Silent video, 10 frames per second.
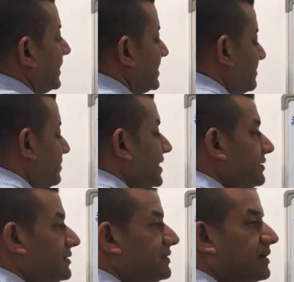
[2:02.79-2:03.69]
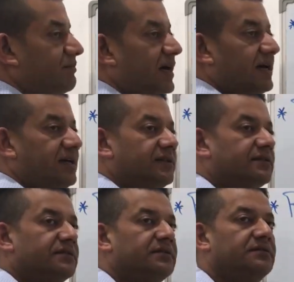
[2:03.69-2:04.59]
is being determined
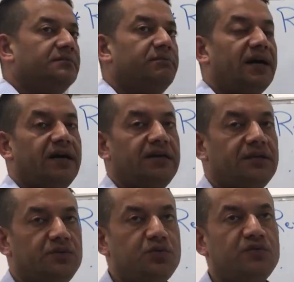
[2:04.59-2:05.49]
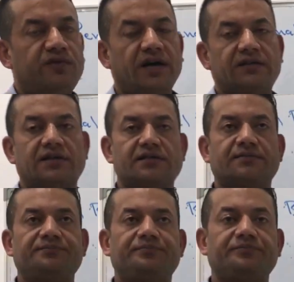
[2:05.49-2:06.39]
by two factors.
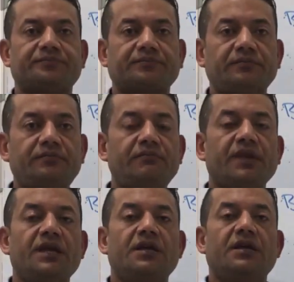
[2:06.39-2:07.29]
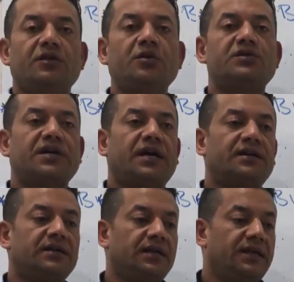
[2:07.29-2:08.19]
Those
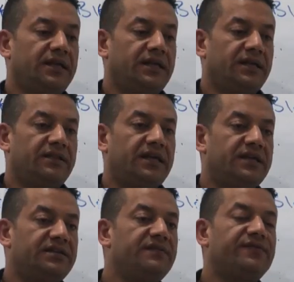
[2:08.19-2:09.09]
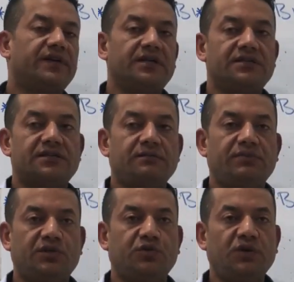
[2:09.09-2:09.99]
are the difference
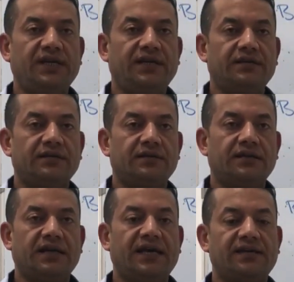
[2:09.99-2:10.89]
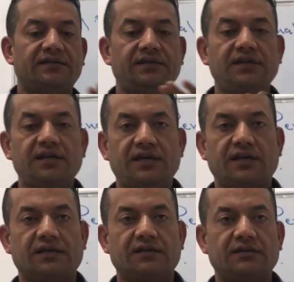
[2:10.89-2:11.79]
between
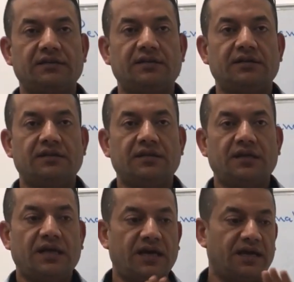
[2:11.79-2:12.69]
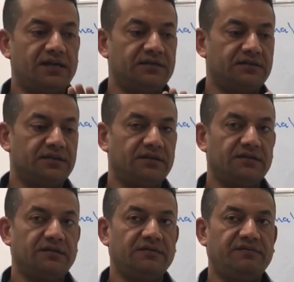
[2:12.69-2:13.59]
arterial and
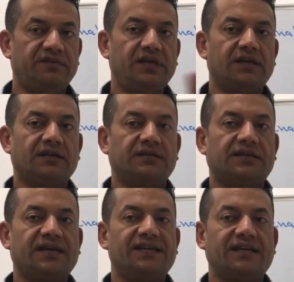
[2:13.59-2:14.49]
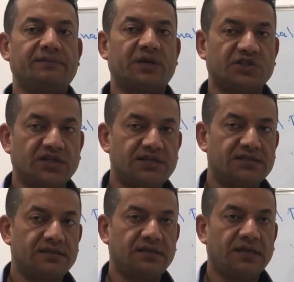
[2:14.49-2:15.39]
venal renal
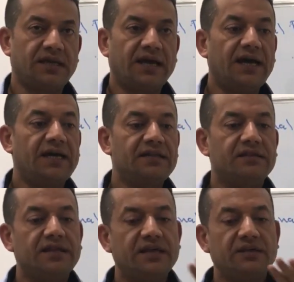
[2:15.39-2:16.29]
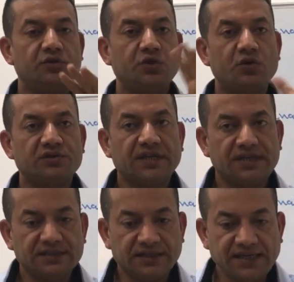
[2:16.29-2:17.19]
pressures and the
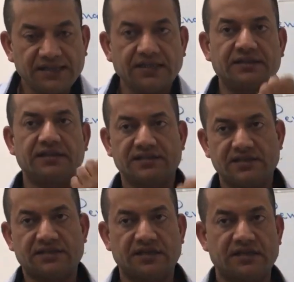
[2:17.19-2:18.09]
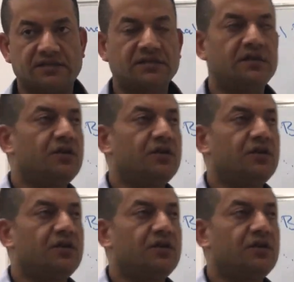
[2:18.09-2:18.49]
total renal resistance.